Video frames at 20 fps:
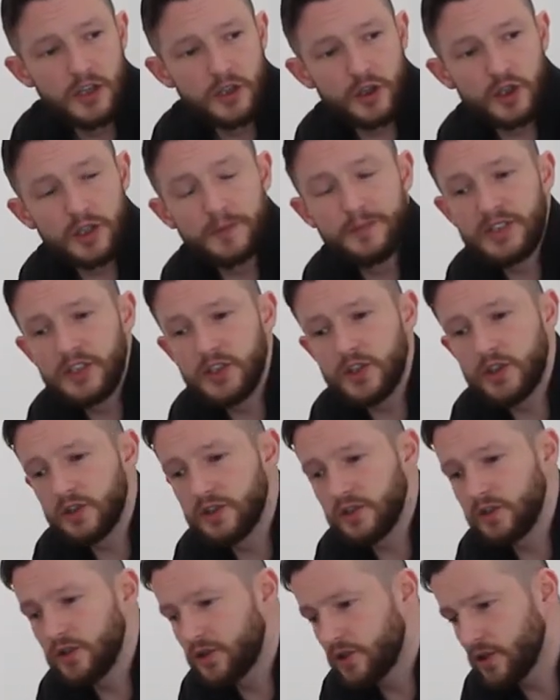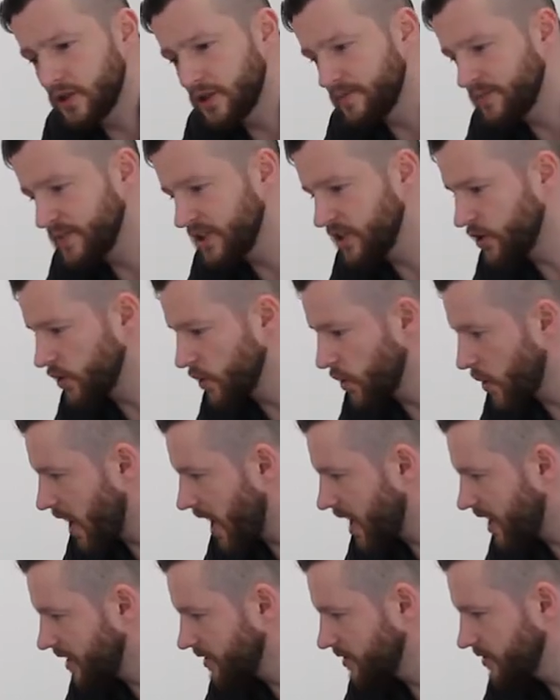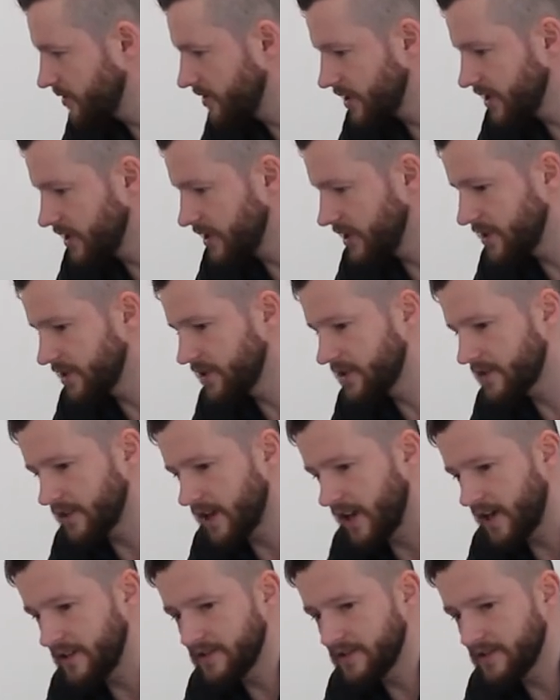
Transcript: you shouldn't do this,